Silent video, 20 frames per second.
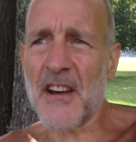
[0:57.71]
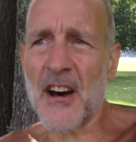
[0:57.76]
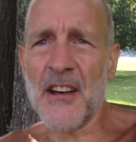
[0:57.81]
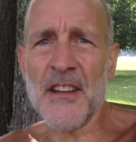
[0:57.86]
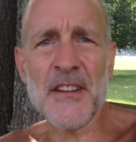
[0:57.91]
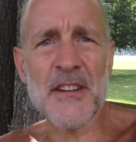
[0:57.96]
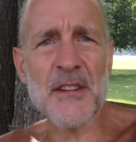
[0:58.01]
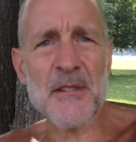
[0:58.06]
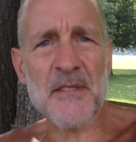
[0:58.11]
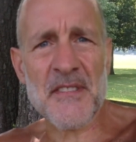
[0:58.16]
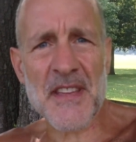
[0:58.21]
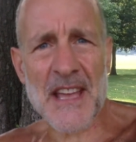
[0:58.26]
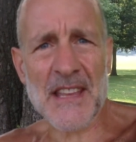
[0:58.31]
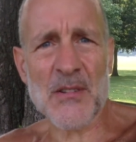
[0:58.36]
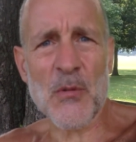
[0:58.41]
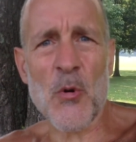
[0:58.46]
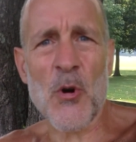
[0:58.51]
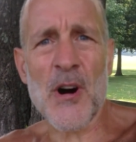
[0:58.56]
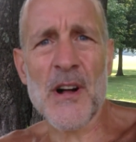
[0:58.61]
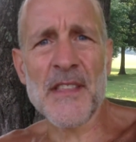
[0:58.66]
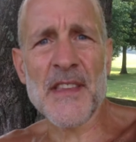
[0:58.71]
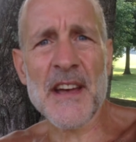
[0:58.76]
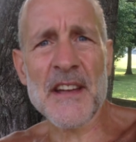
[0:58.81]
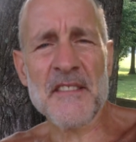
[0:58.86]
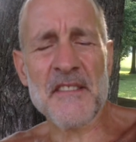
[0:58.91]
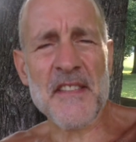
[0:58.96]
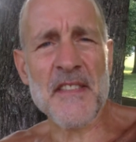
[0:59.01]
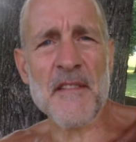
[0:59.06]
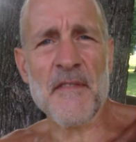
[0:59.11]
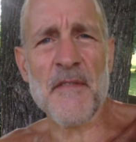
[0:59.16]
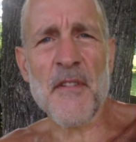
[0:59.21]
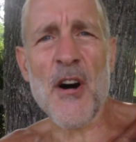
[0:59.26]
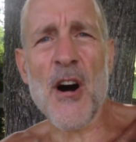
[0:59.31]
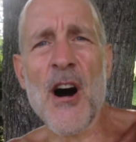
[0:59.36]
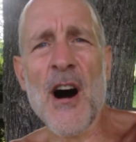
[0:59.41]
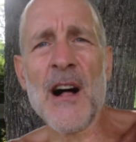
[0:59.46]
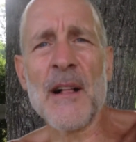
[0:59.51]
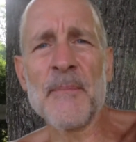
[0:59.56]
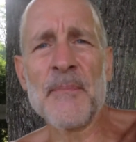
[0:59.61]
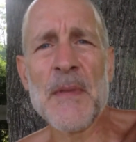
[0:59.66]
All you do is take the walnuts in the
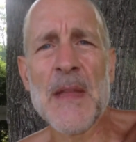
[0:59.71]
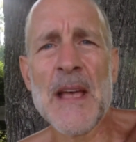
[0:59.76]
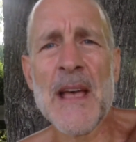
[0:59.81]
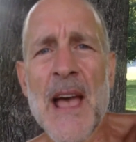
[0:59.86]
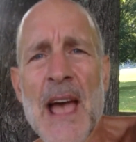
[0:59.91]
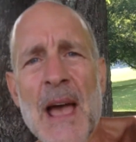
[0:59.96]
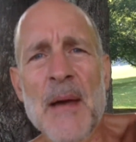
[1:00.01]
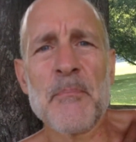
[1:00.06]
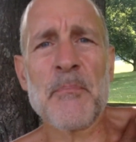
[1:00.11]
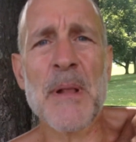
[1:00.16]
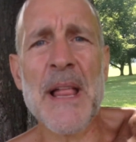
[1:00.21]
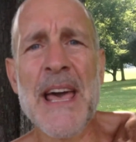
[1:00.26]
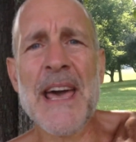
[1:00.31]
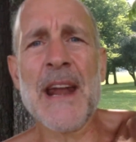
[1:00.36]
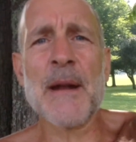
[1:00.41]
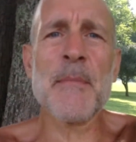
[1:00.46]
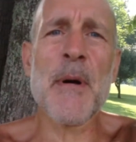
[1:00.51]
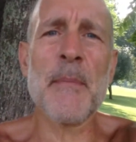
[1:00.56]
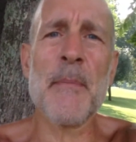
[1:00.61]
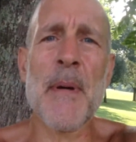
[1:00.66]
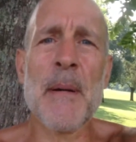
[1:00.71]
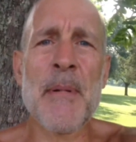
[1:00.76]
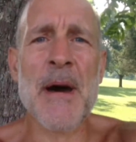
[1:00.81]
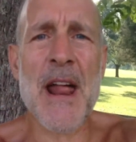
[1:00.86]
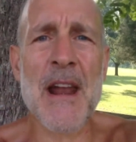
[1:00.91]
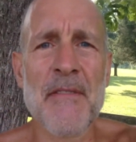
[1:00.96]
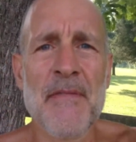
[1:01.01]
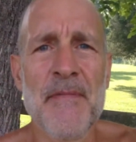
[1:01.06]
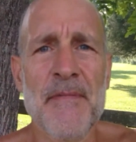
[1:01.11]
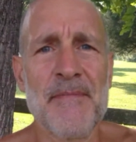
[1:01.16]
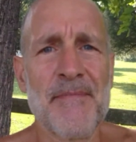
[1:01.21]
fall and plant them up about a